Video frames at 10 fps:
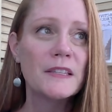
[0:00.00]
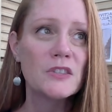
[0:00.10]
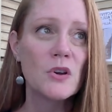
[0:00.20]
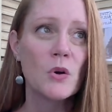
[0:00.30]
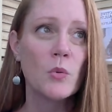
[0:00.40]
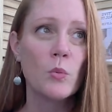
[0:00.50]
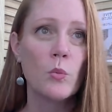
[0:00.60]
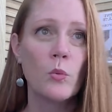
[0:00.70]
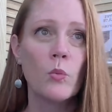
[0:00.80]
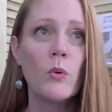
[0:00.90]
And
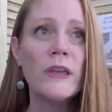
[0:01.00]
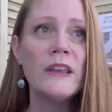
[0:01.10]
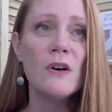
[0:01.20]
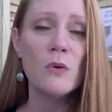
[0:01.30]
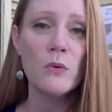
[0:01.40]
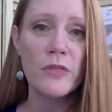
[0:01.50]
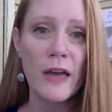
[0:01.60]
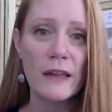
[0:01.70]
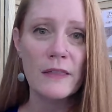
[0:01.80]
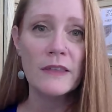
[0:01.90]
so we know
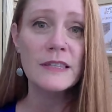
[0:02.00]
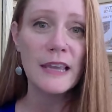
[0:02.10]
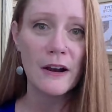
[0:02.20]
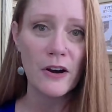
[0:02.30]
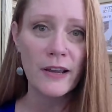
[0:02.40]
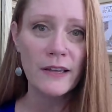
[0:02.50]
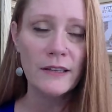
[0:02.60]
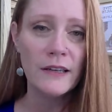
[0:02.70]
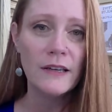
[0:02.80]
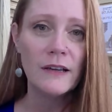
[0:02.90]
that this
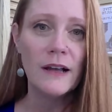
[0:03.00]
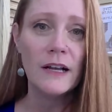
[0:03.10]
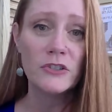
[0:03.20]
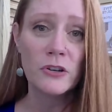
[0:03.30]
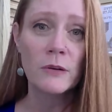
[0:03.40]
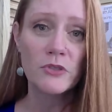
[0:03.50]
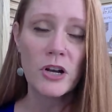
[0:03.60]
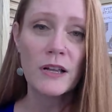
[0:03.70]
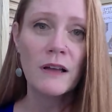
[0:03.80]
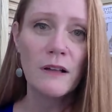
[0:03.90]
area,
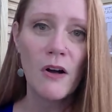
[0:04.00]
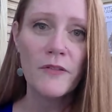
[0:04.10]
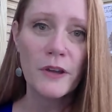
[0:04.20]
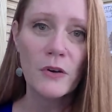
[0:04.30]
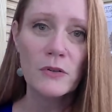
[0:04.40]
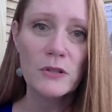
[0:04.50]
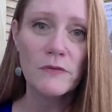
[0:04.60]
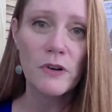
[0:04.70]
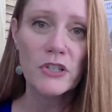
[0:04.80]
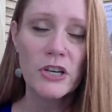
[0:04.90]
Kamchatka, off the coast
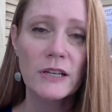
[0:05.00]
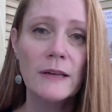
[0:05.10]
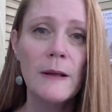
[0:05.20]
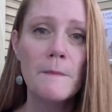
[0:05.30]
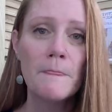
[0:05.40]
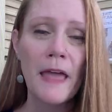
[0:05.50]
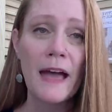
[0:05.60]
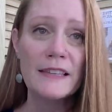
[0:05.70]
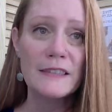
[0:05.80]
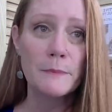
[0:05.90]
of Russia,
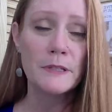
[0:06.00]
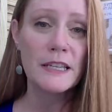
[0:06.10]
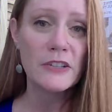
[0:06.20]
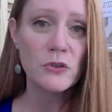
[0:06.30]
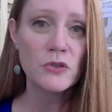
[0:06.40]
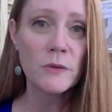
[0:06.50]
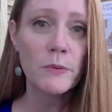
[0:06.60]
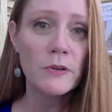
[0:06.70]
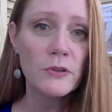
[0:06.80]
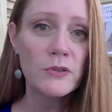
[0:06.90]
has the potential to
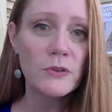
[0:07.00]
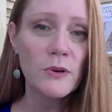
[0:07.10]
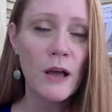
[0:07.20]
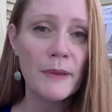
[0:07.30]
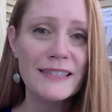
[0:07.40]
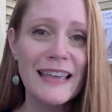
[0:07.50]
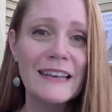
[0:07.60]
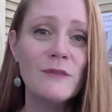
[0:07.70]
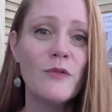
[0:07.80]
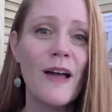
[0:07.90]
produce tsunamis.
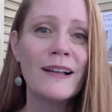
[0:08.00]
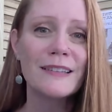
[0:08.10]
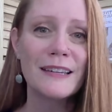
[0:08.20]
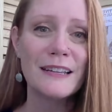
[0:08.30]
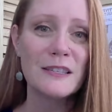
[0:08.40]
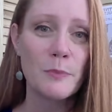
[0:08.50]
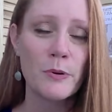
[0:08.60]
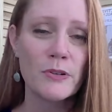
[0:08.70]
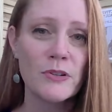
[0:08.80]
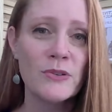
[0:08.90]
And in fact, it has
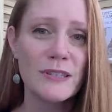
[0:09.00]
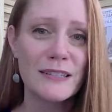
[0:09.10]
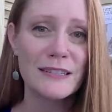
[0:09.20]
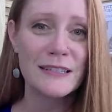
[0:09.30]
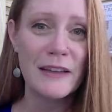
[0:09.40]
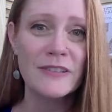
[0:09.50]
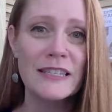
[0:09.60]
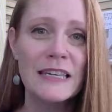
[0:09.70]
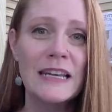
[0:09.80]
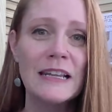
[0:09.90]
produced a
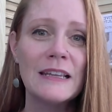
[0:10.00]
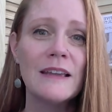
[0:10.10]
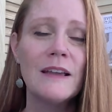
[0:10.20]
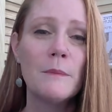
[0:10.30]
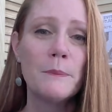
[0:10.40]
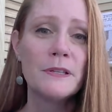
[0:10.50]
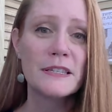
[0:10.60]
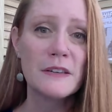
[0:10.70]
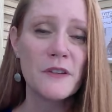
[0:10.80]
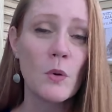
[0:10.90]
devastating
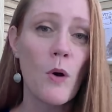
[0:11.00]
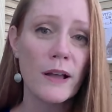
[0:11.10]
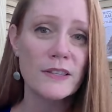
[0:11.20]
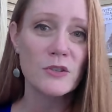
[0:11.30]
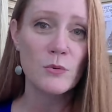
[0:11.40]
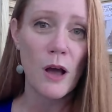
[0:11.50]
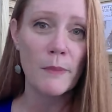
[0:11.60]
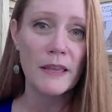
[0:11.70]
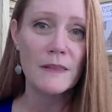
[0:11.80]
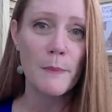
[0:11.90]
Pacific-wide
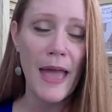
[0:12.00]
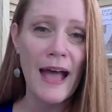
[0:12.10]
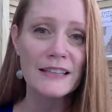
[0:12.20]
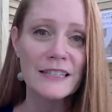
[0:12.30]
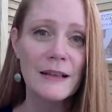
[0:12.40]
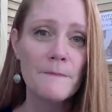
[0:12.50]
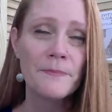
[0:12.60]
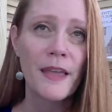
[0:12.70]
tsunami in the past.